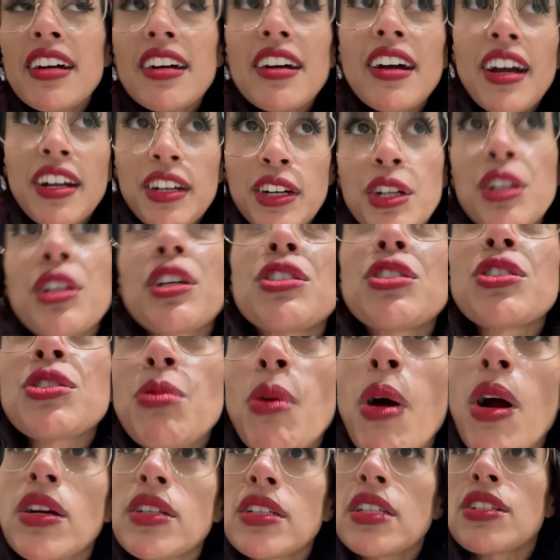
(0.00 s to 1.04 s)
I nearly just
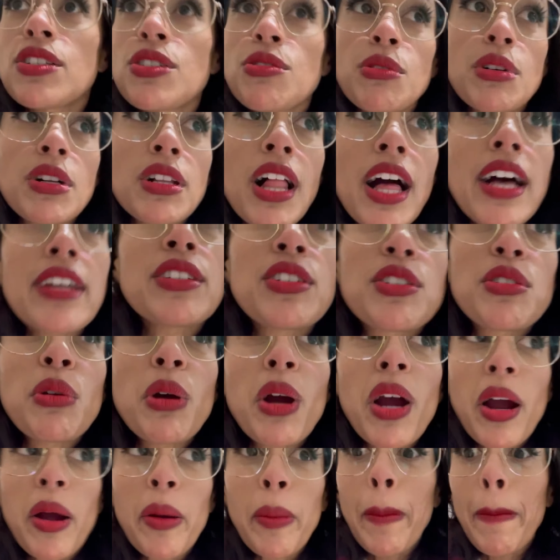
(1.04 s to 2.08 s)
walked into a glass door.